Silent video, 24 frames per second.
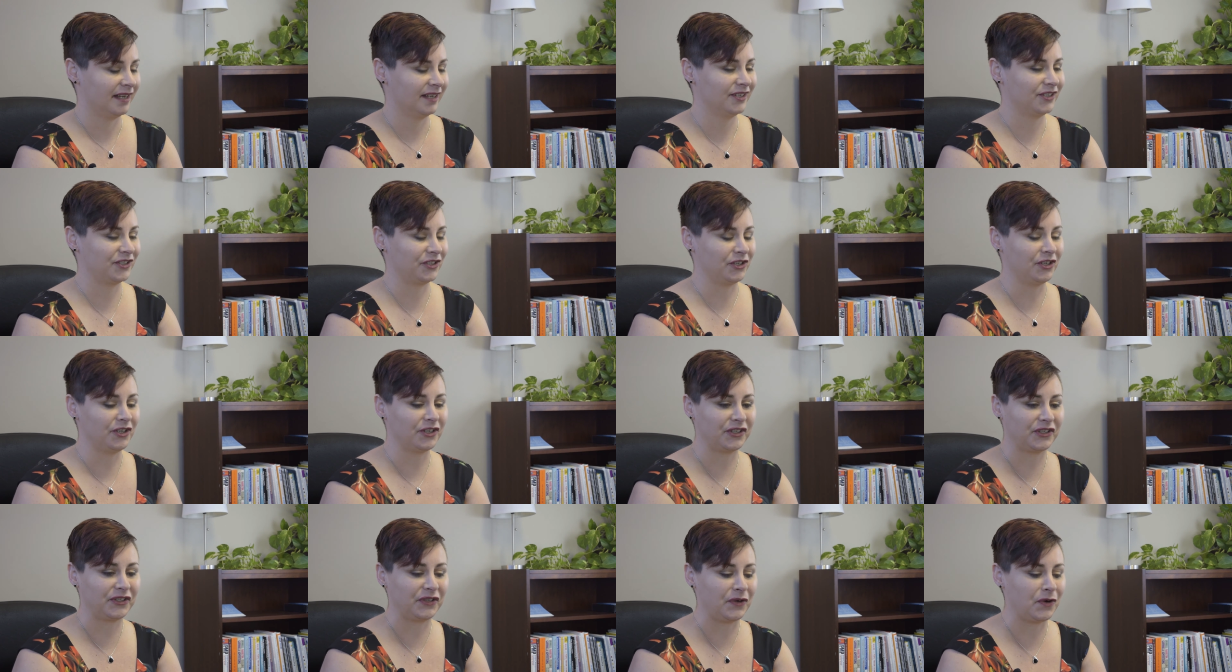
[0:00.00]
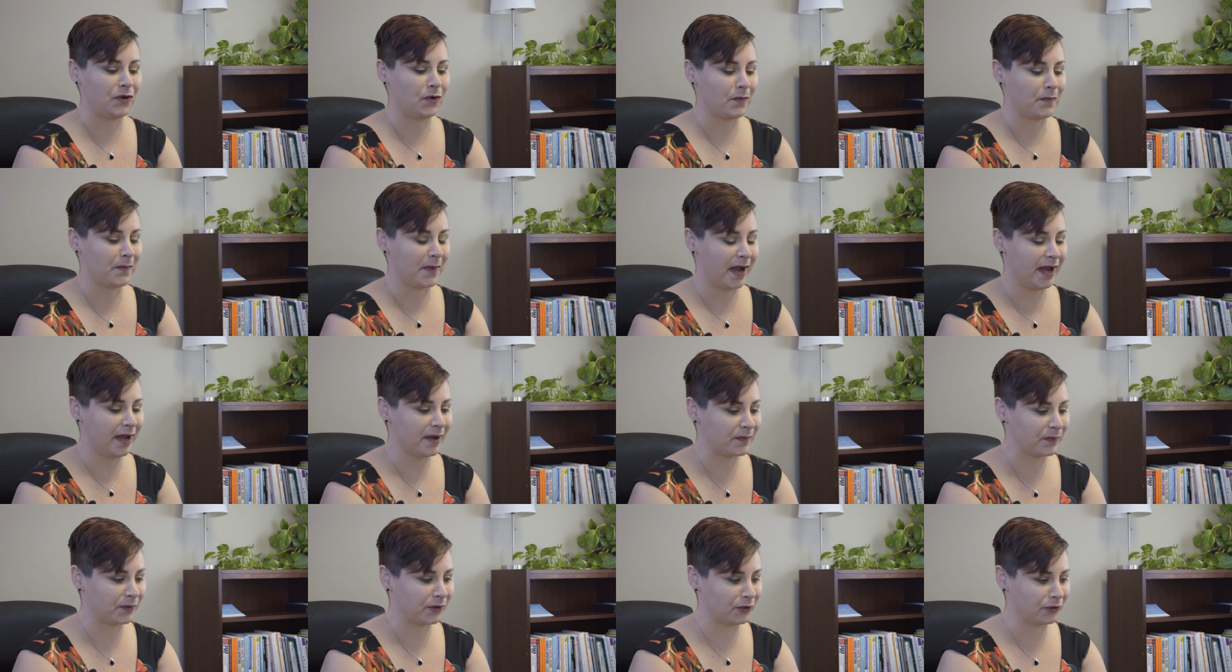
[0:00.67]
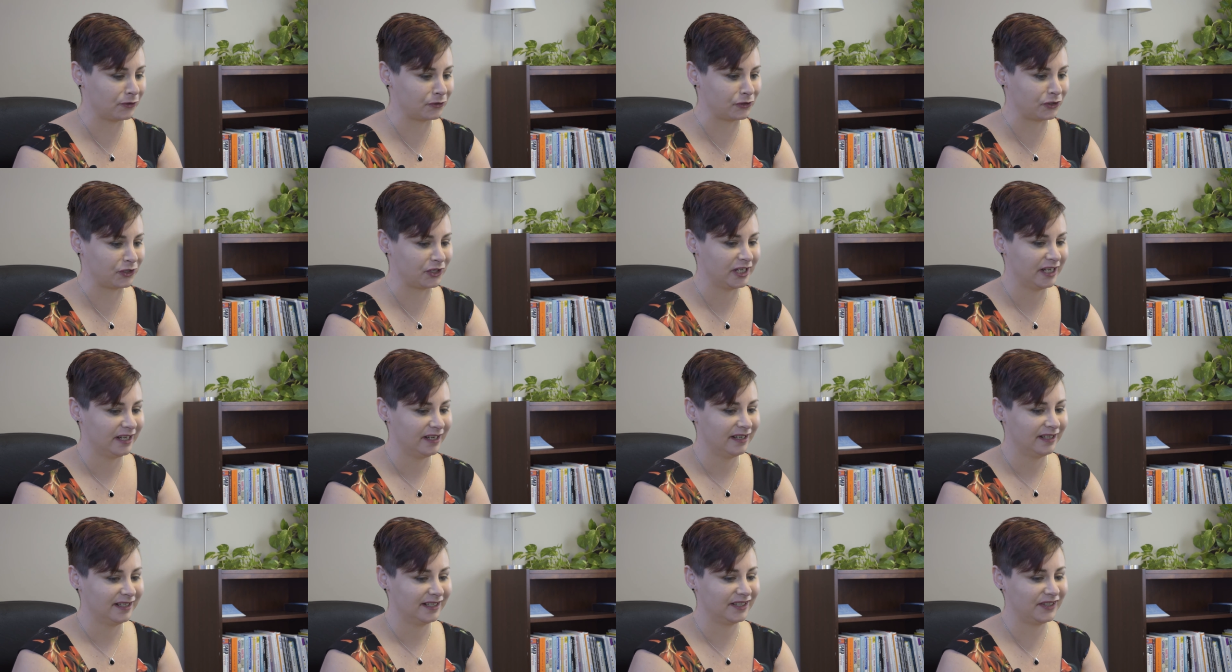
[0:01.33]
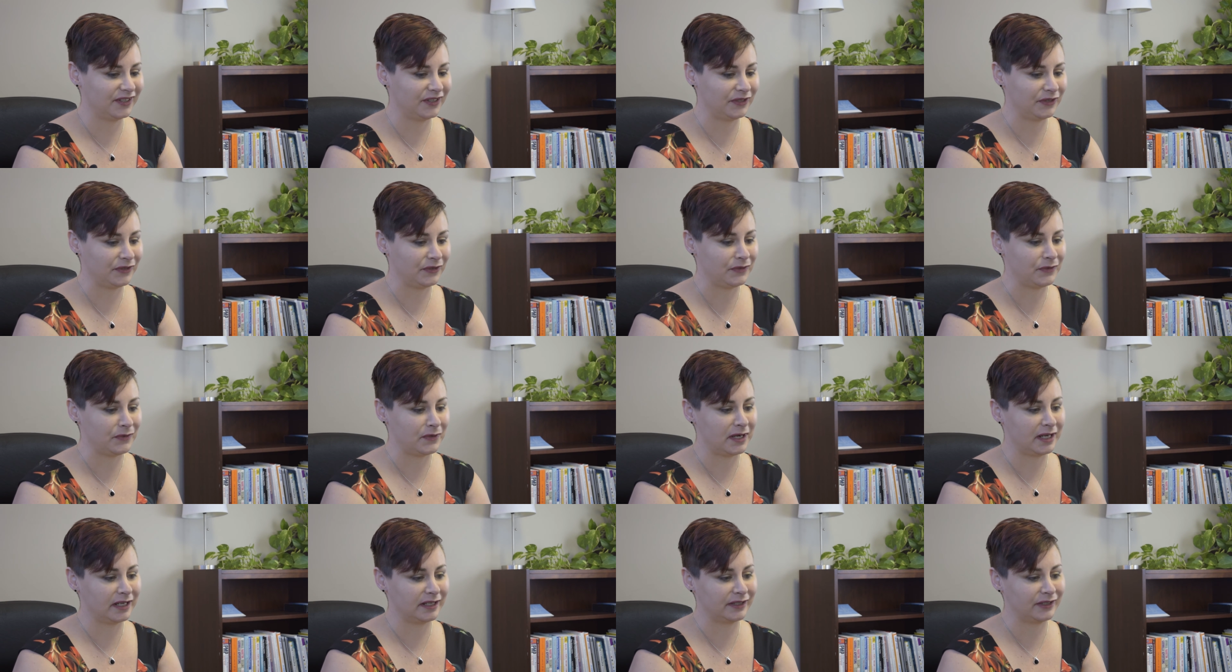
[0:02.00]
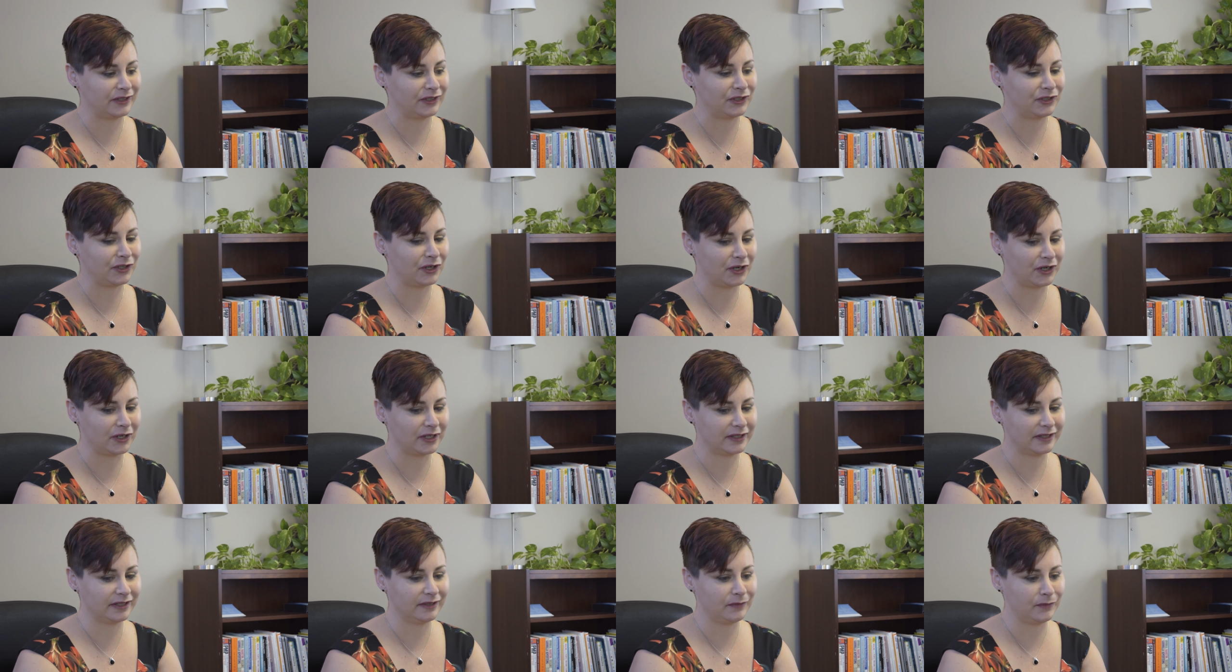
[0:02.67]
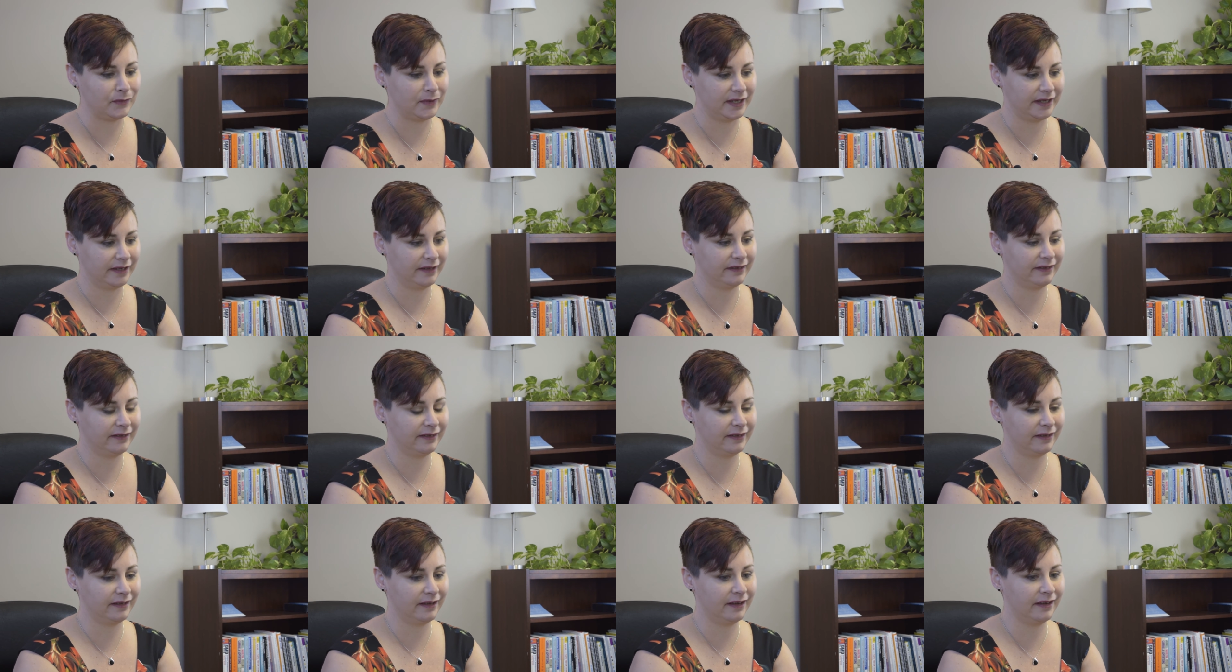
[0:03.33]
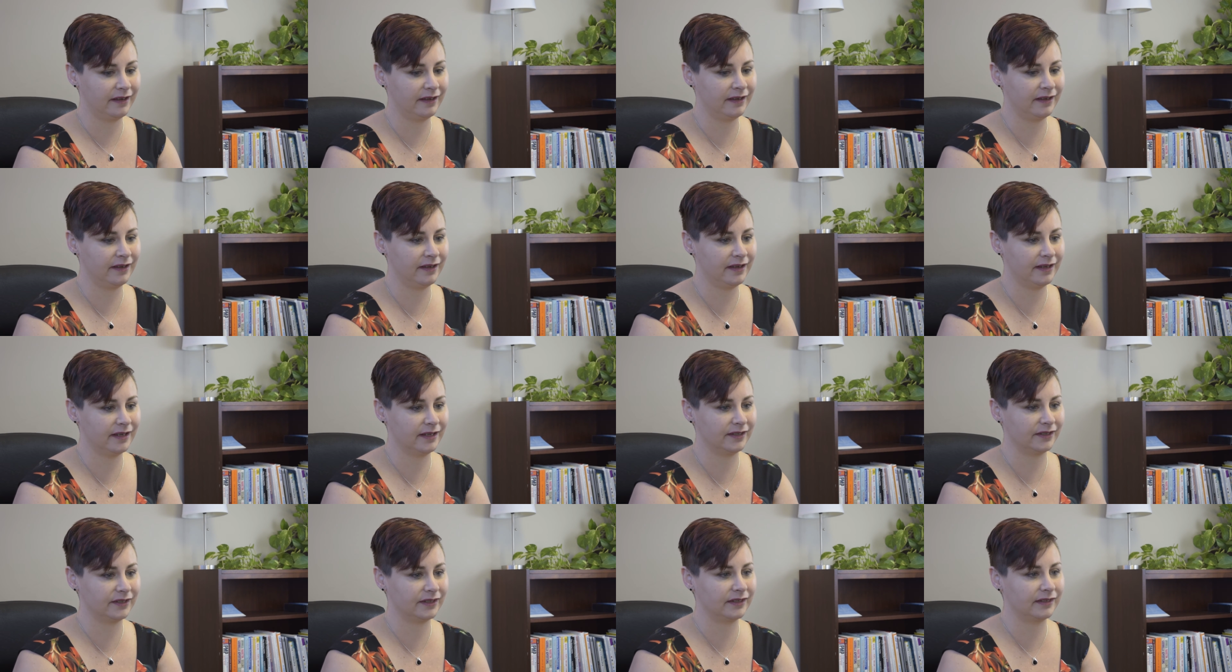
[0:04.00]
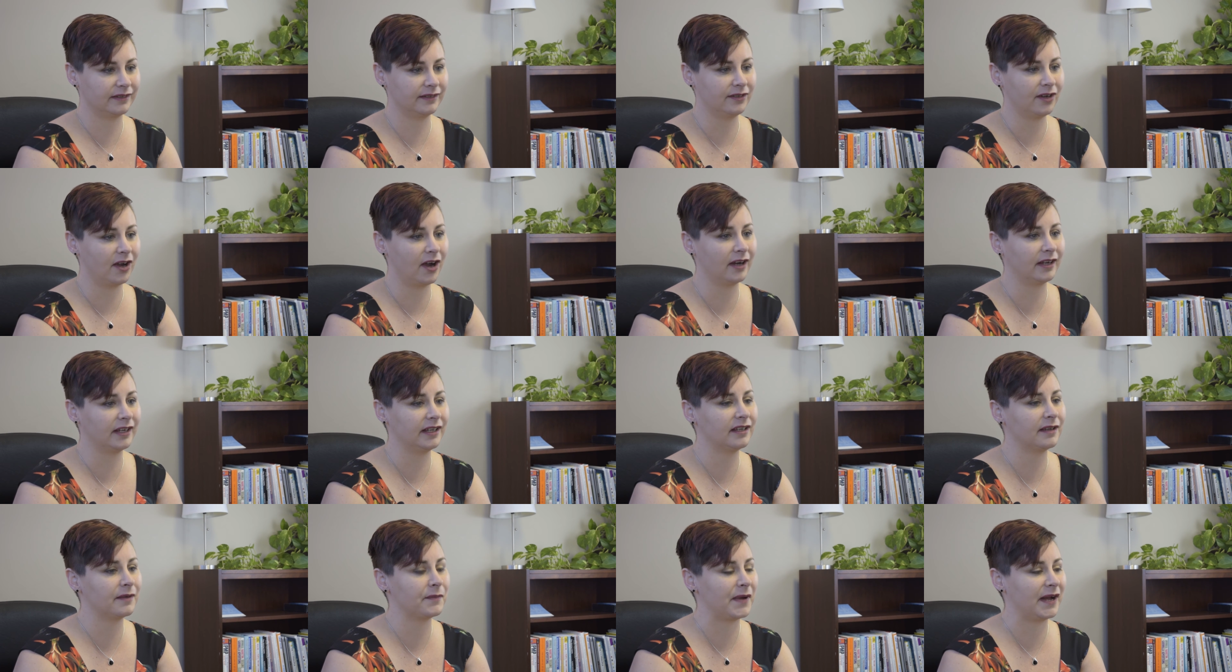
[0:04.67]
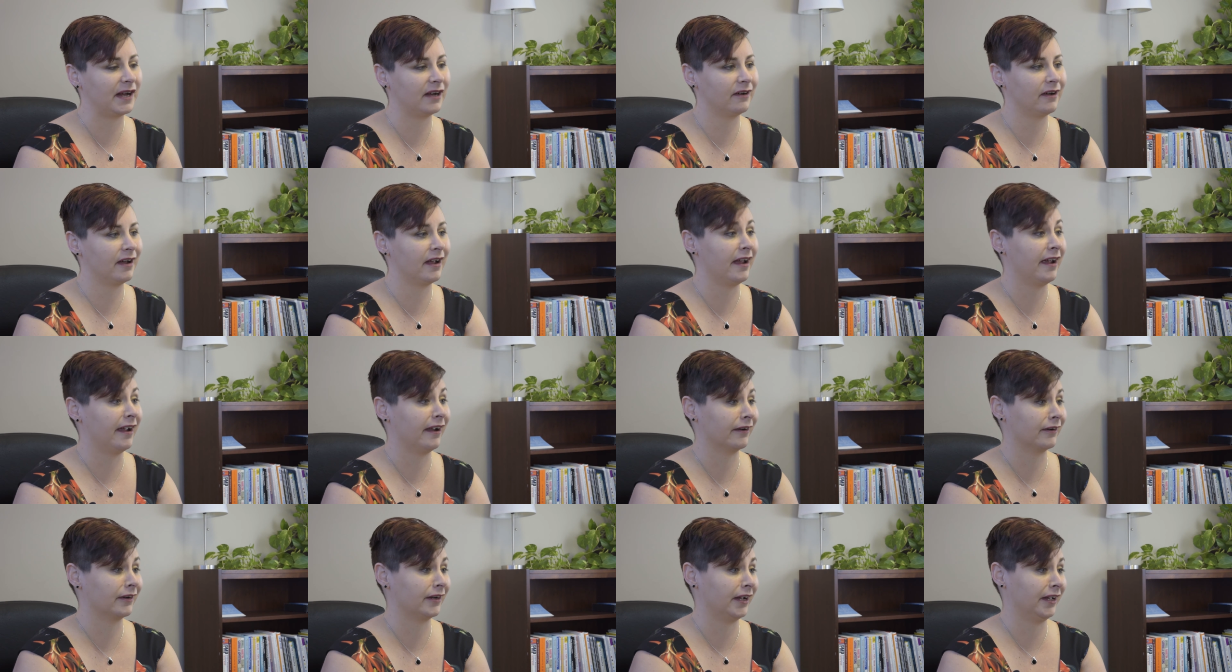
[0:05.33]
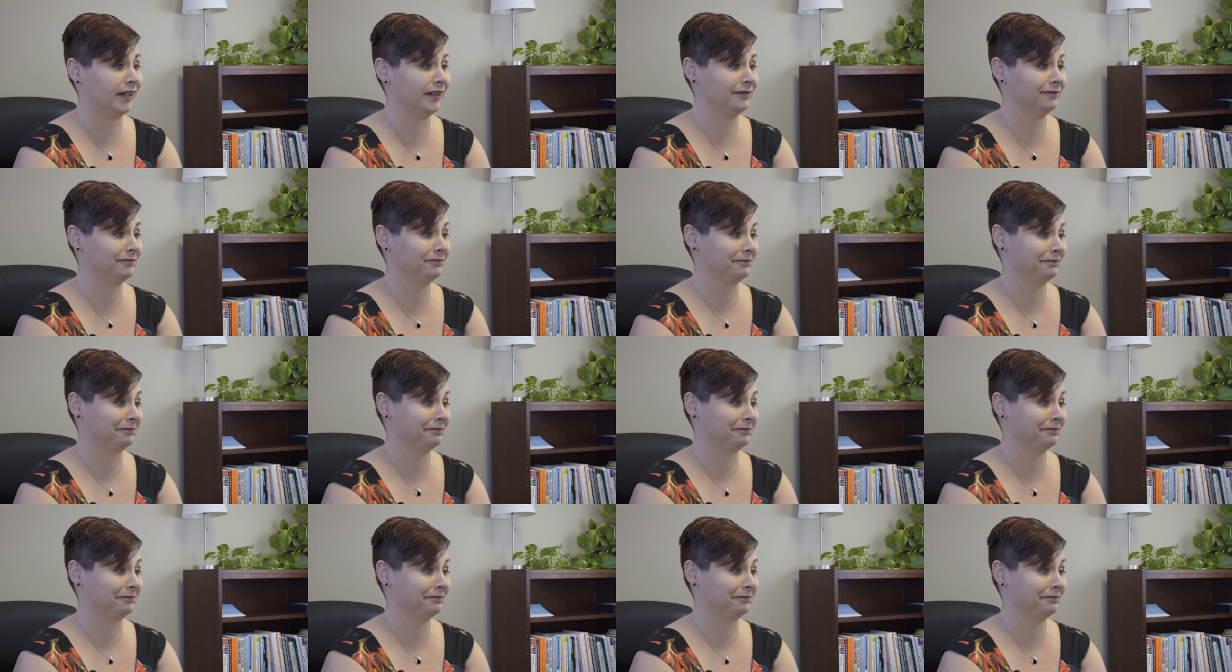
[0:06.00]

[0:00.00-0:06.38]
Sure, so my approach to start with is talking about a haircut.